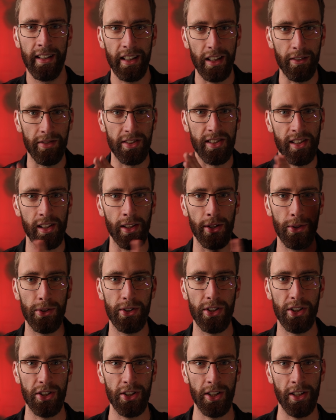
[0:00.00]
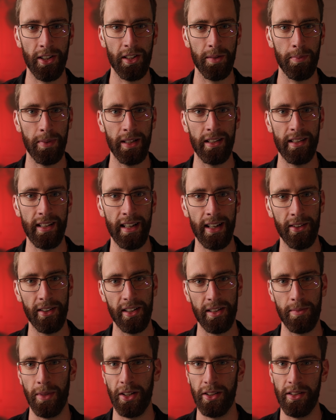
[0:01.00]
you've slowed your shutter speed down
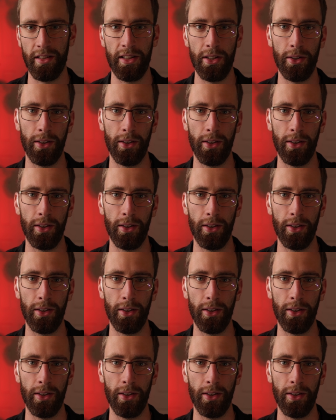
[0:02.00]
as much as